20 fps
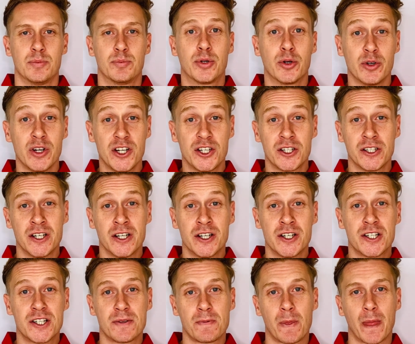
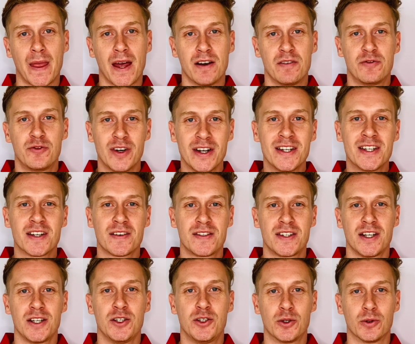parishioners and friends of
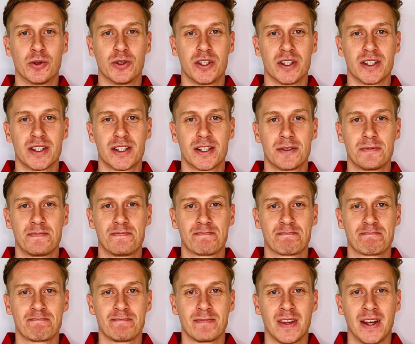St. George's.
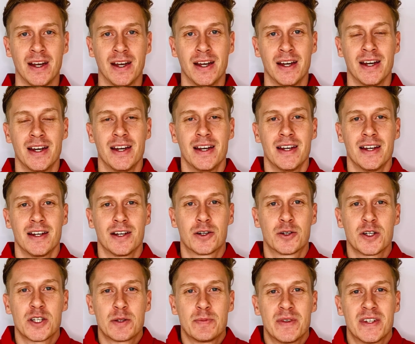
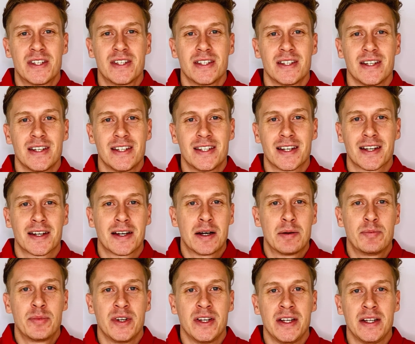Christmas is
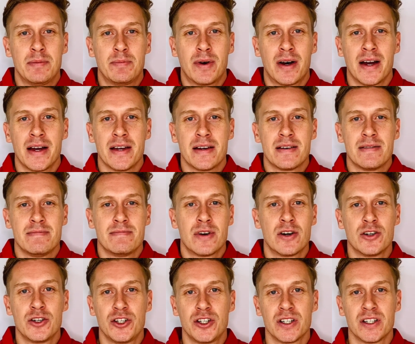accompanied by
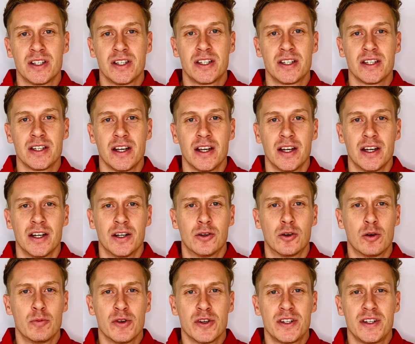emotions
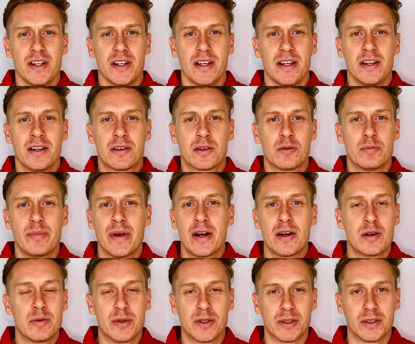almost
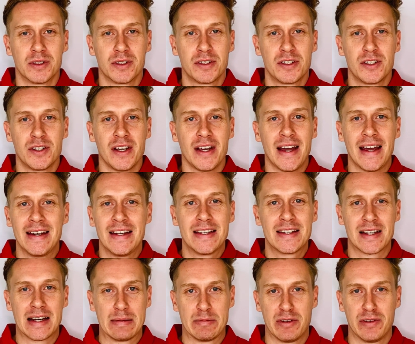incomparable to any
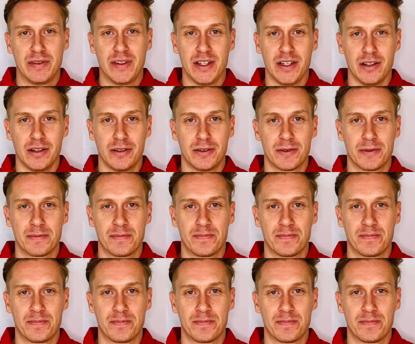time of the year.